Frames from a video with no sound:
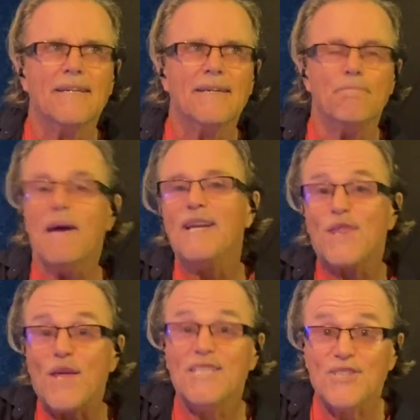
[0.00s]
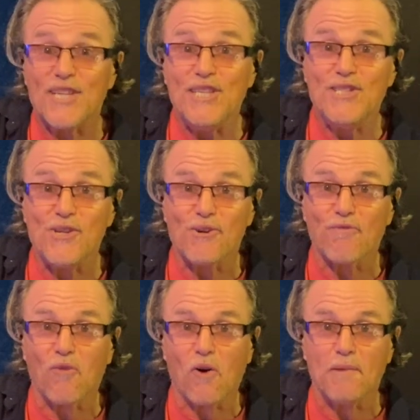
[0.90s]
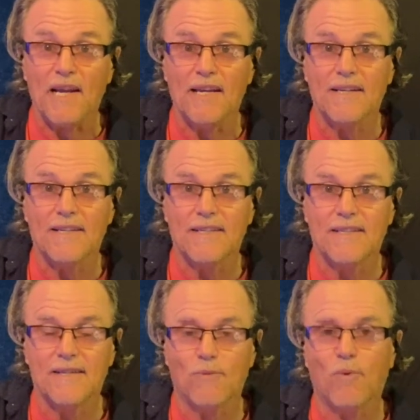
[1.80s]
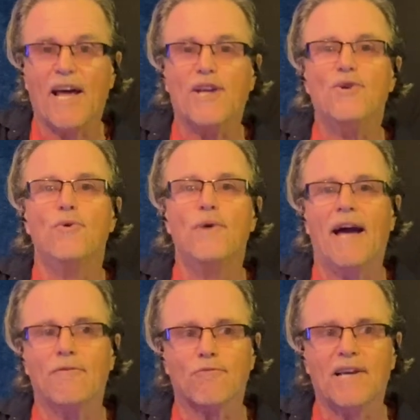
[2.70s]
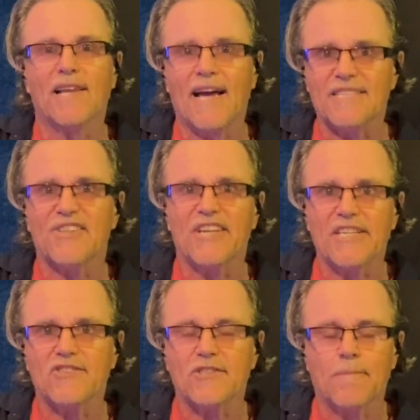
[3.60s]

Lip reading: made things easier for me when I knew and realized this.